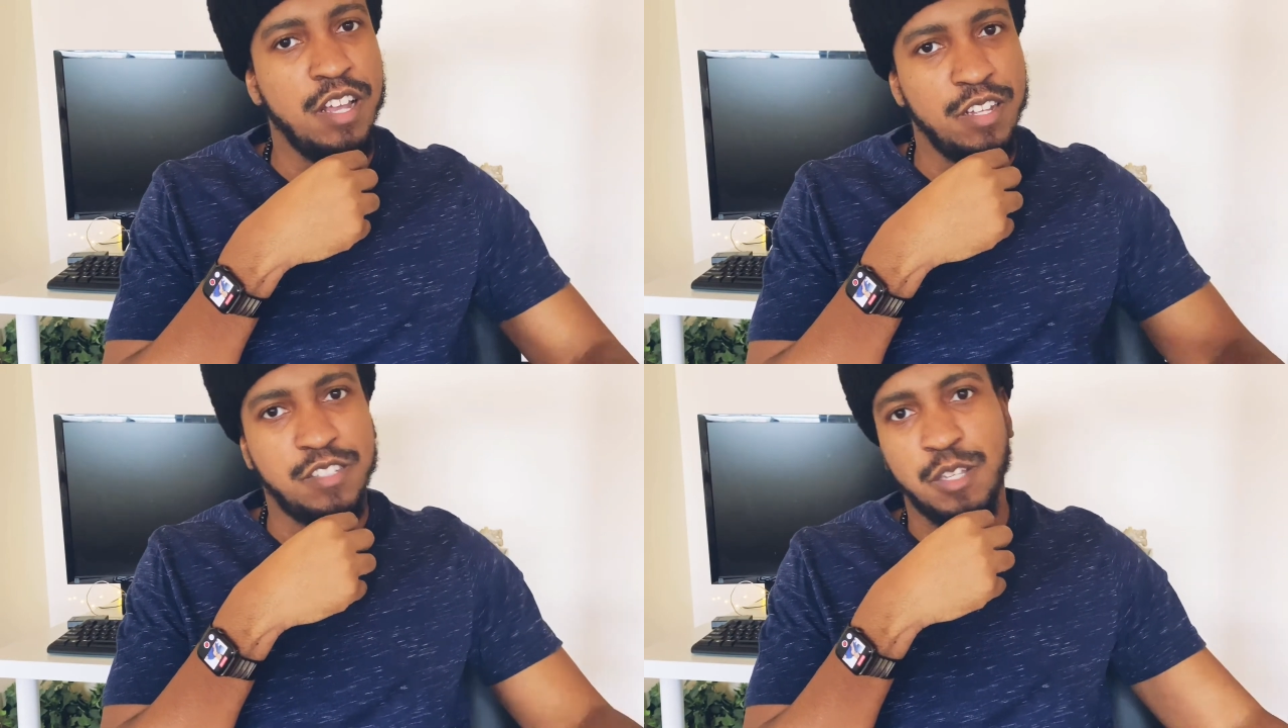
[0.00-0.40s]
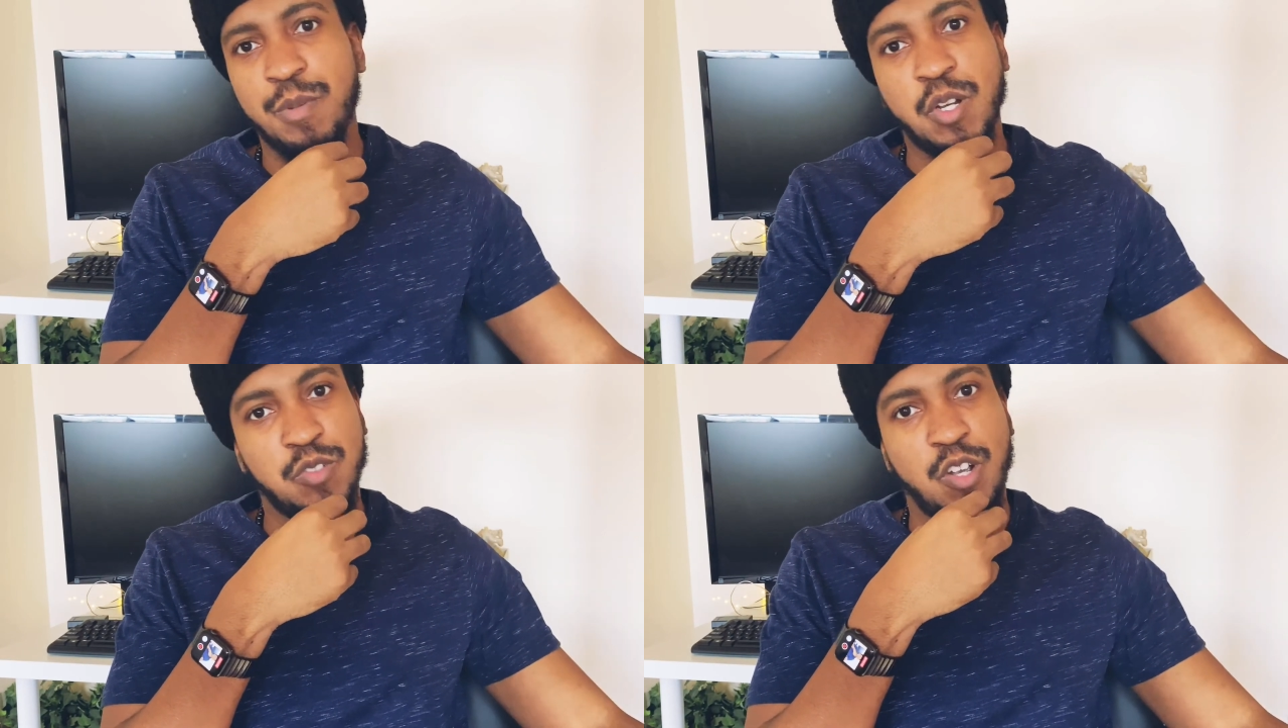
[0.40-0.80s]
Some
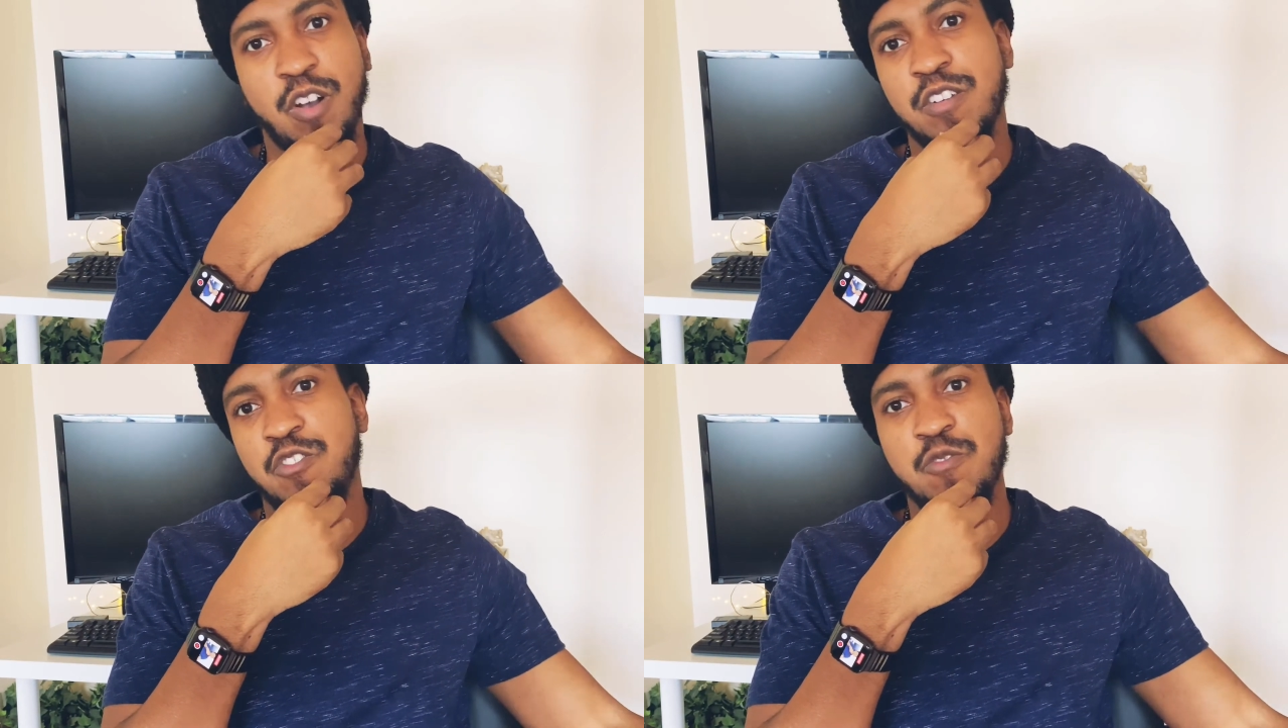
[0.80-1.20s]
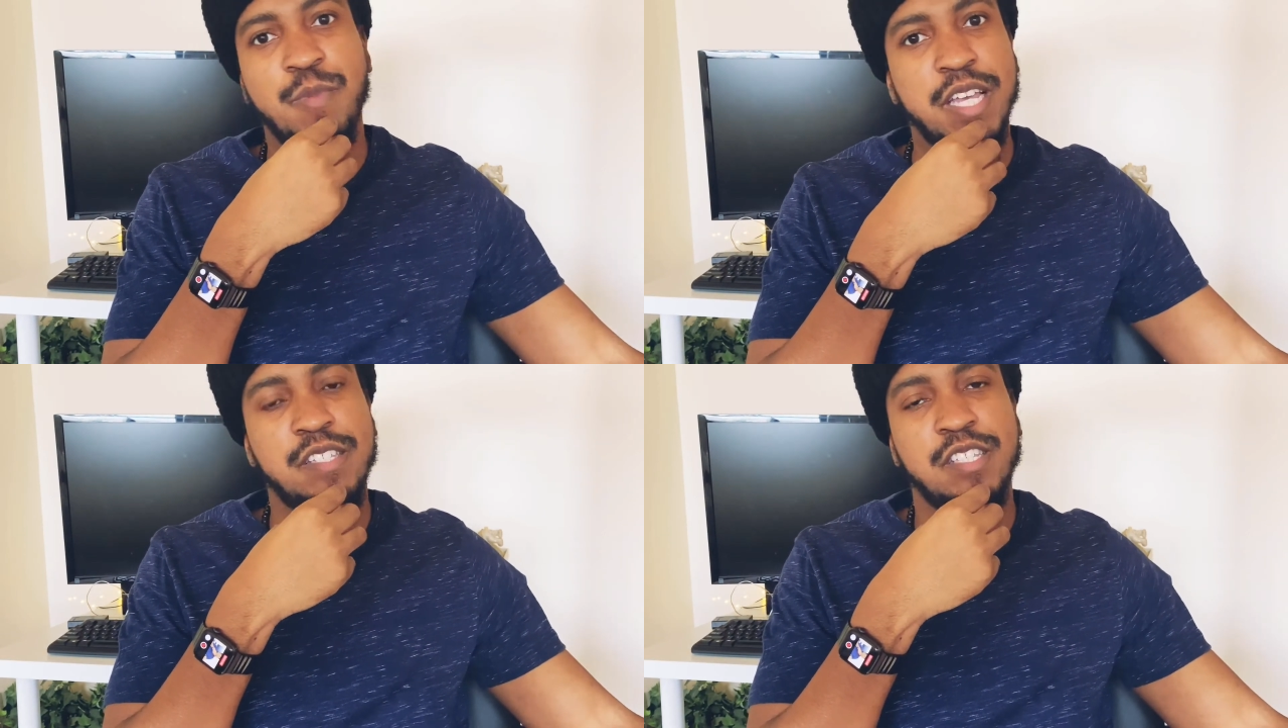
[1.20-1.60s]
of those cars you
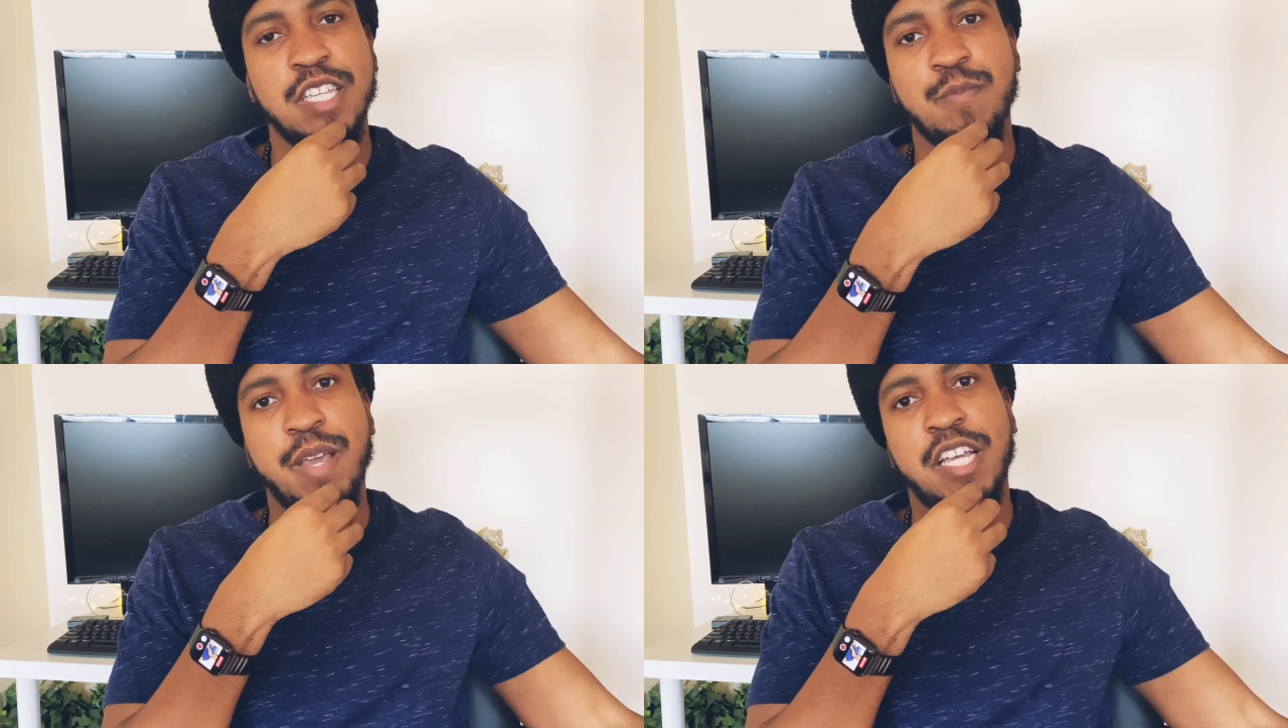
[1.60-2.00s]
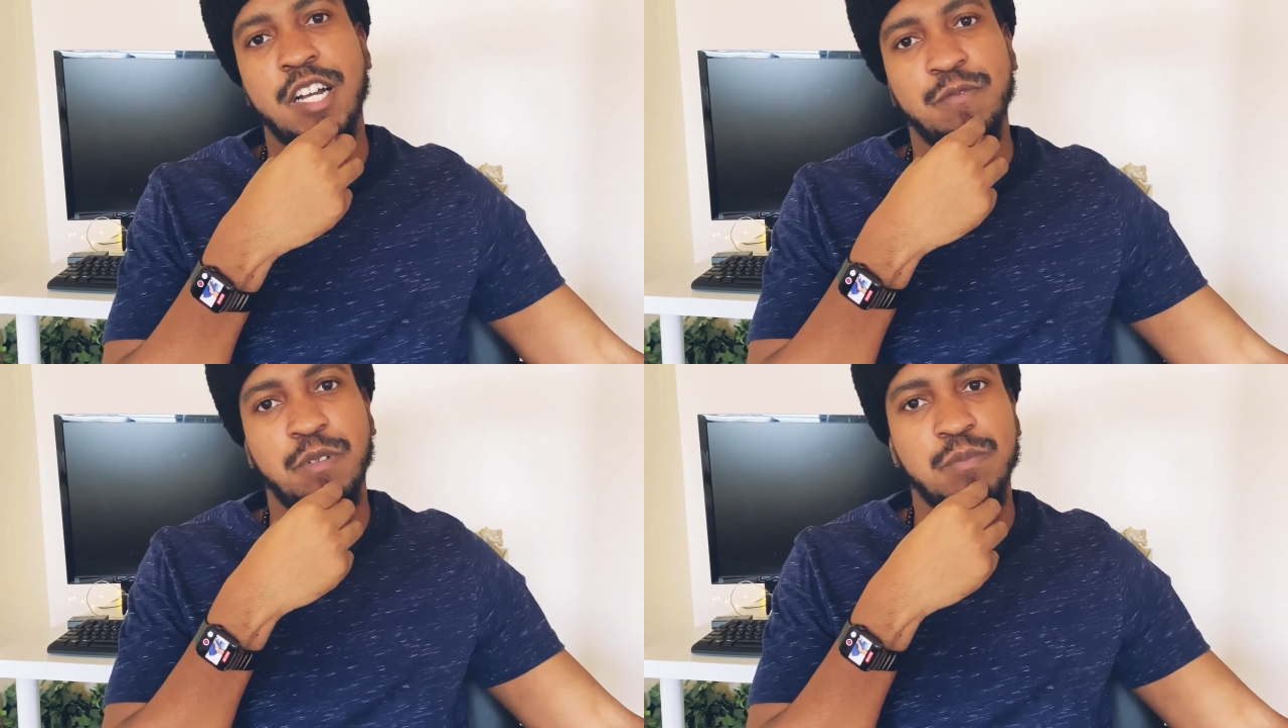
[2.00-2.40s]
may see may
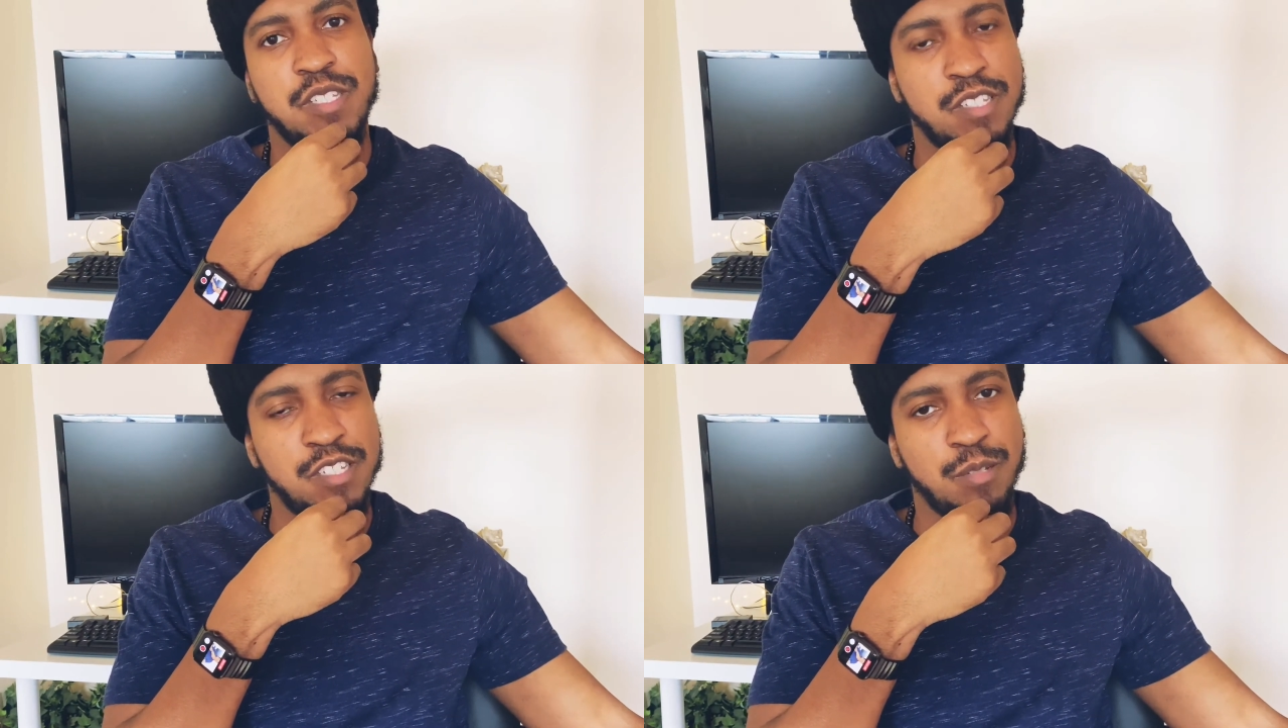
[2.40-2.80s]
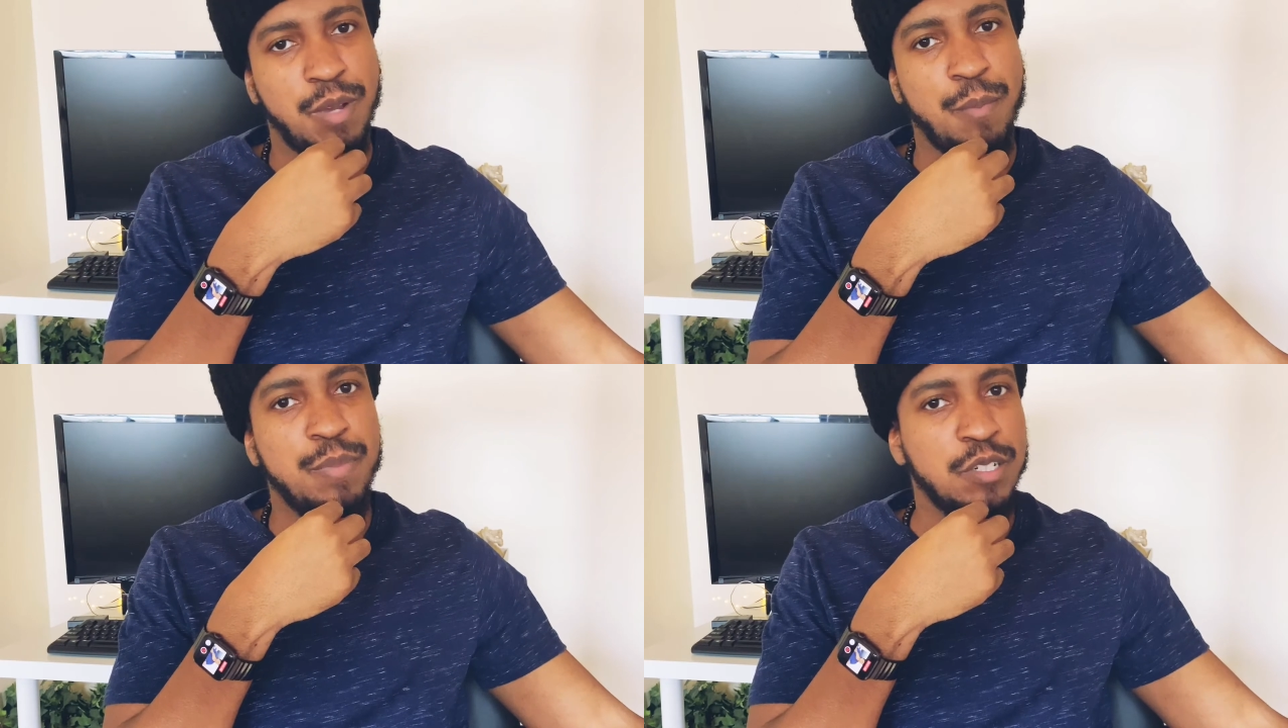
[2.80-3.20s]
come from the system
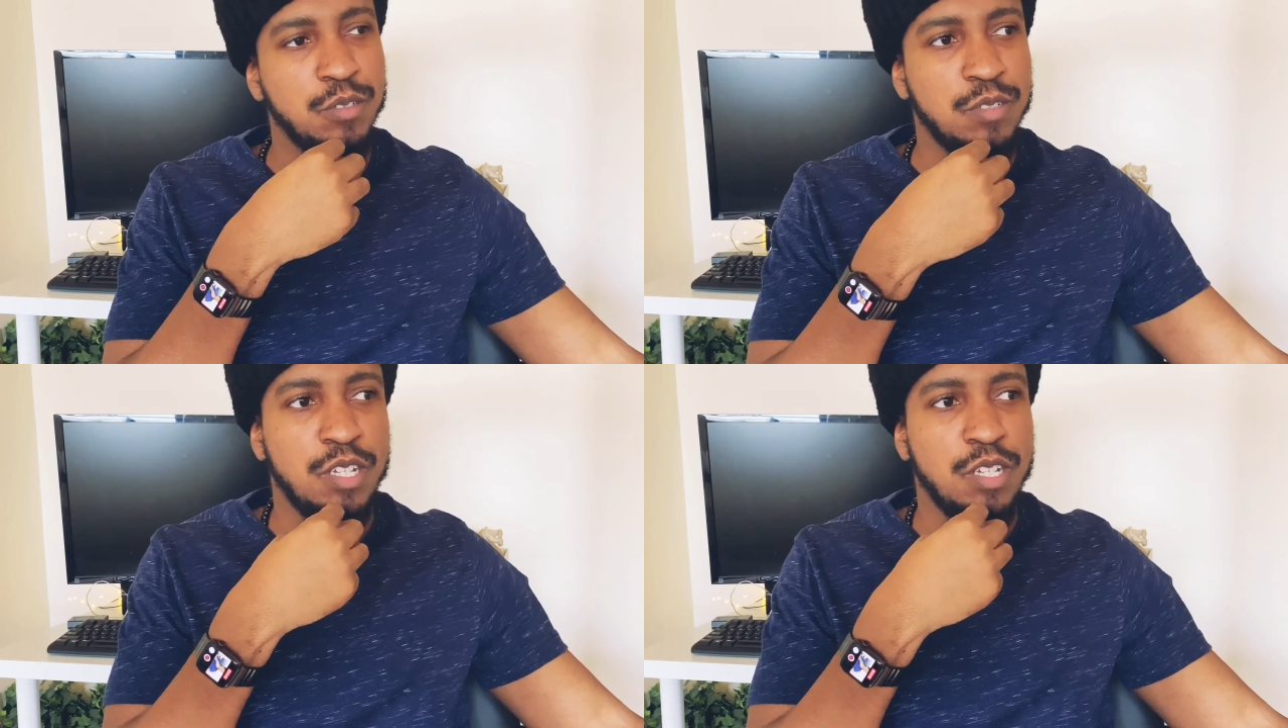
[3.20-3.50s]
I built,